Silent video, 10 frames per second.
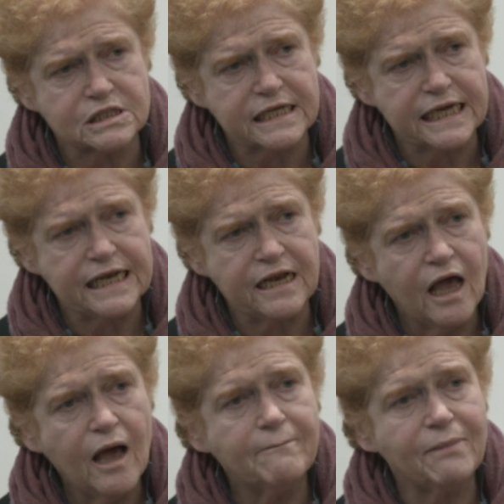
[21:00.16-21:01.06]
seen,
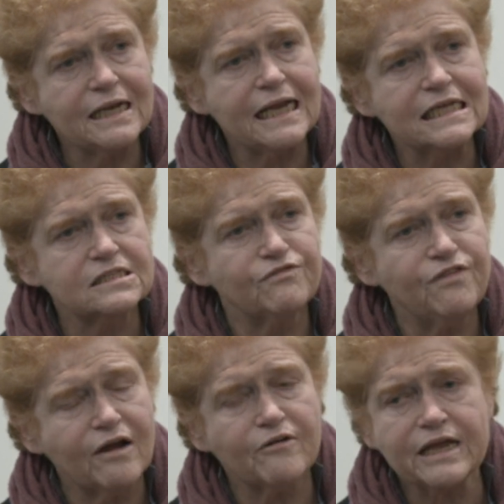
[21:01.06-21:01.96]
but it's
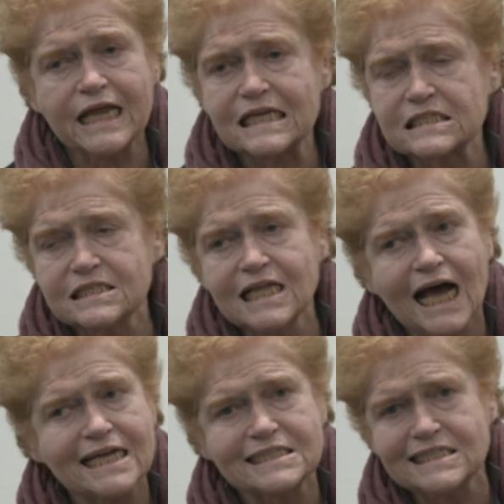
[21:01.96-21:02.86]

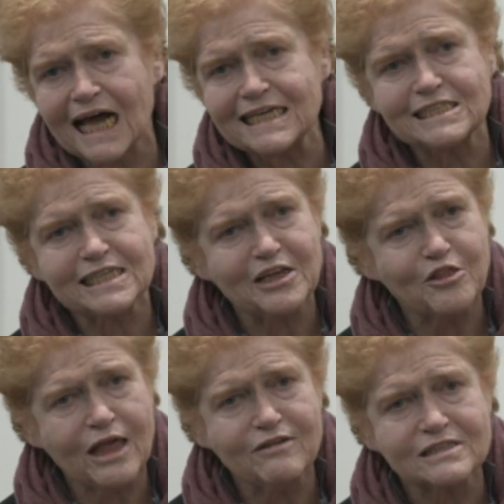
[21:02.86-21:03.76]
not even
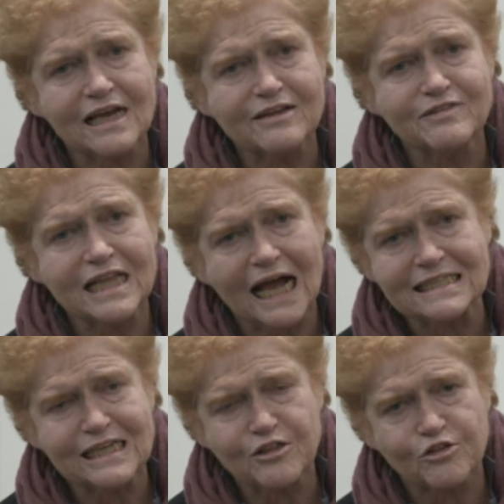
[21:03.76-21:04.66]

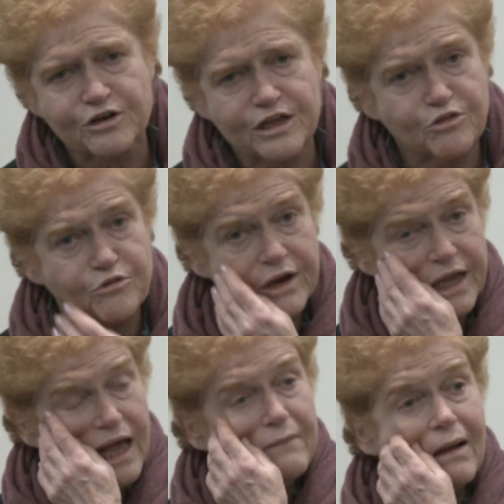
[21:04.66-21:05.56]
1933.
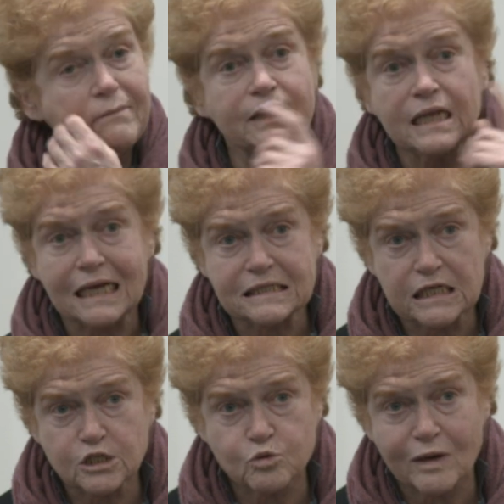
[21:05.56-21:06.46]
It might be
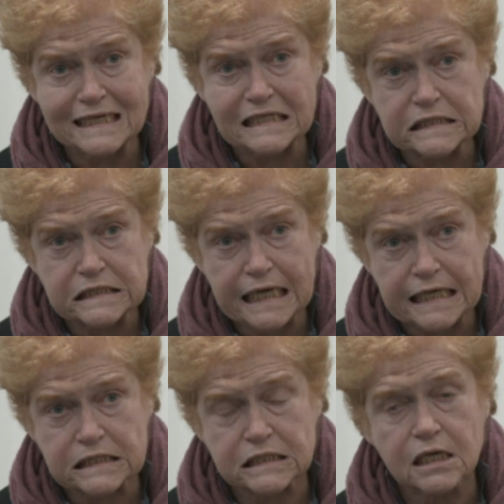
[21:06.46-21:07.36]

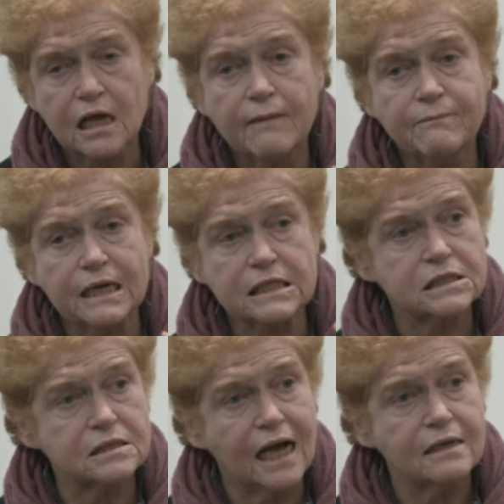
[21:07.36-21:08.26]
1926. But
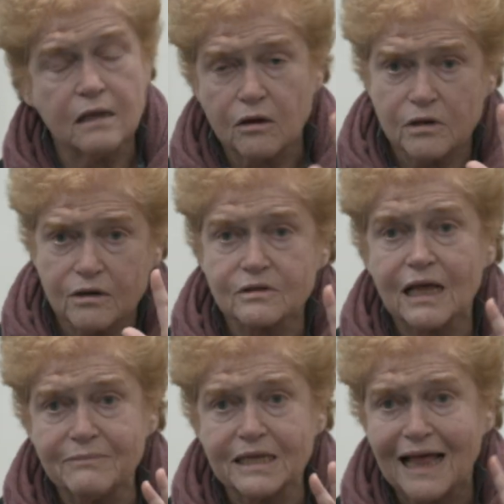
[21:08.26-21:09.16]
it's not,
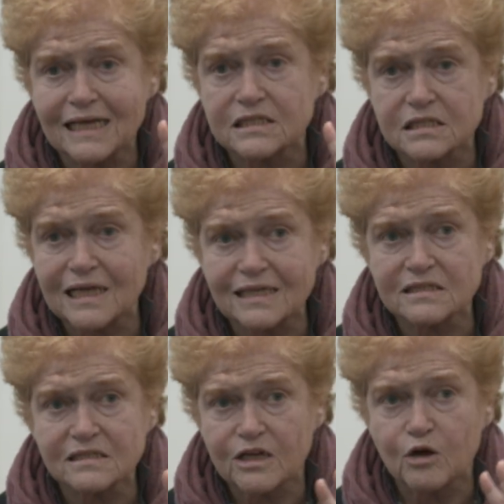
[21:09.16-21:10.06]

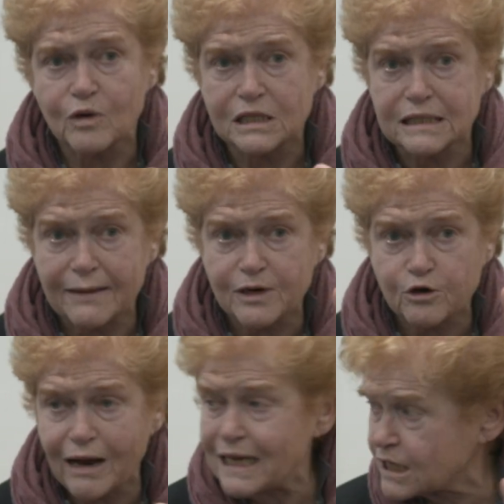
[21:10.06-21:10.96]
that's, you know,
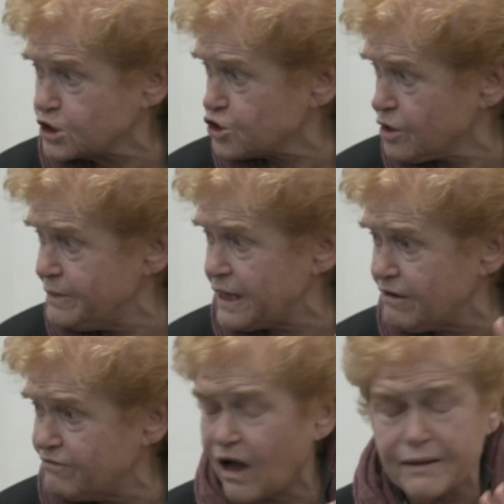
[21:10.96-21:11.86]
democratic Germany,
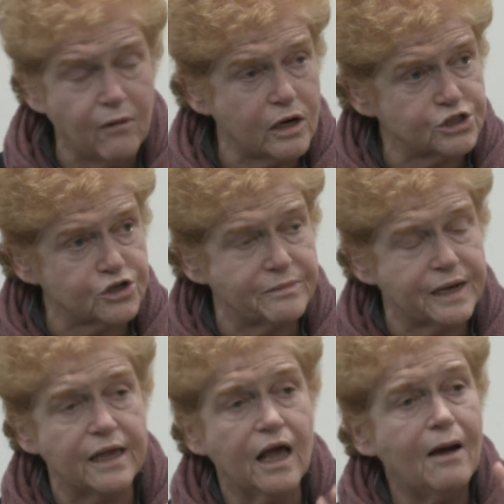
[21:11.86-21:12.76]
a Weimar
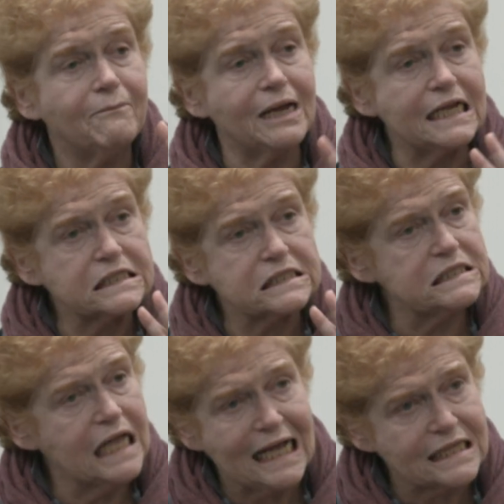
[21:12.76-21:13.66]
Germany. But it's
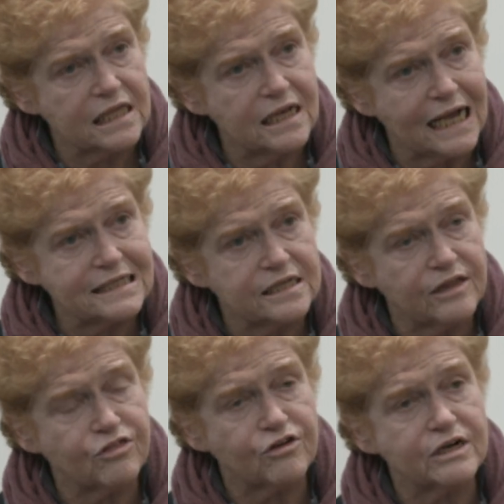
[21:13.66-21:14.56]
not the
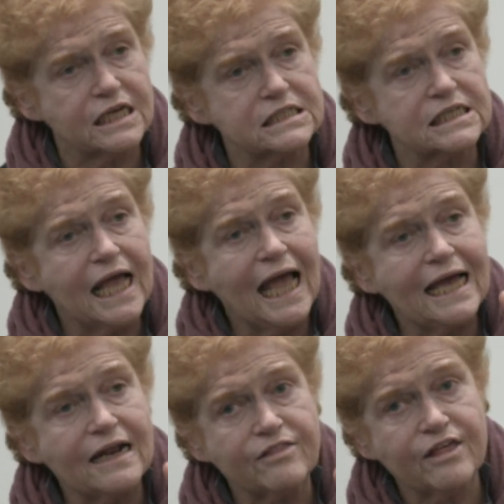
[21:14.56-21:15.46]
1930s,
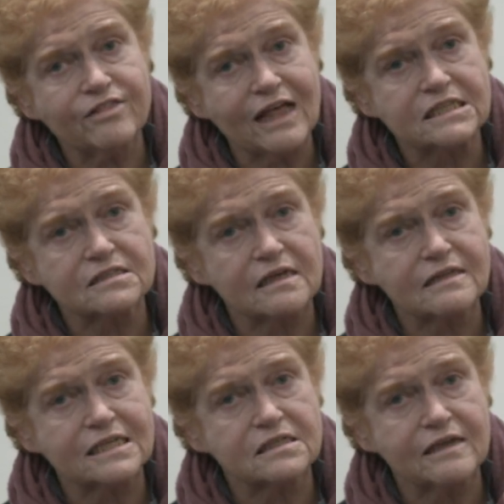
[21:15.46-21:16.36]
and I think that
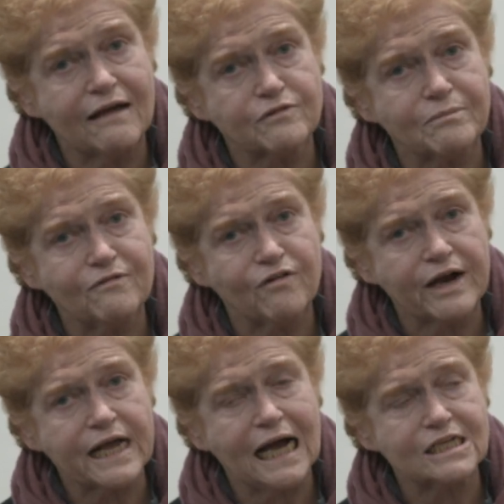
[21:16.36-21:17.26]
you have to be
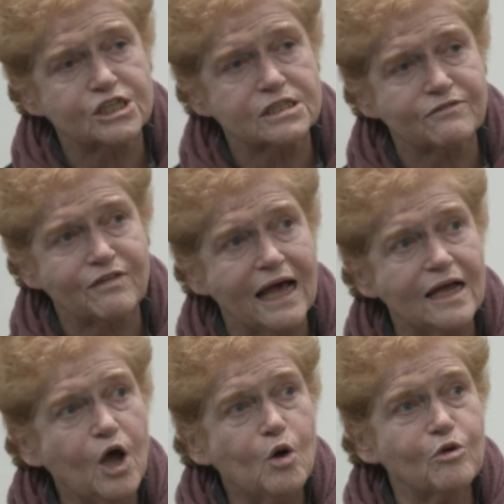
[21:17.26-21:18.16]
very conscious of that.
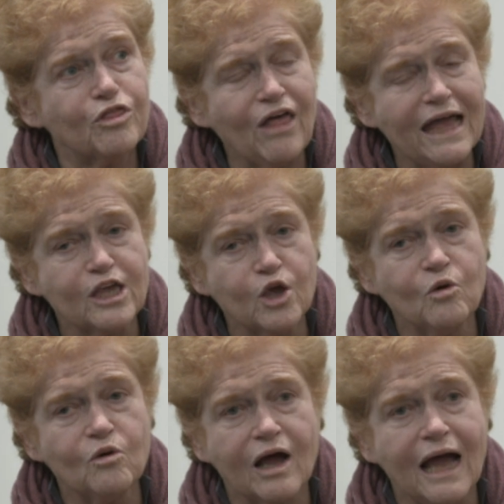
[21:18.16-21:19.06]
Well, thank
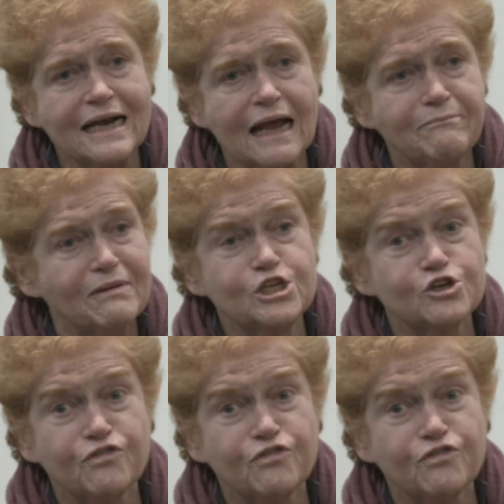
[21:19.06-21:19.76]
you, and I bid you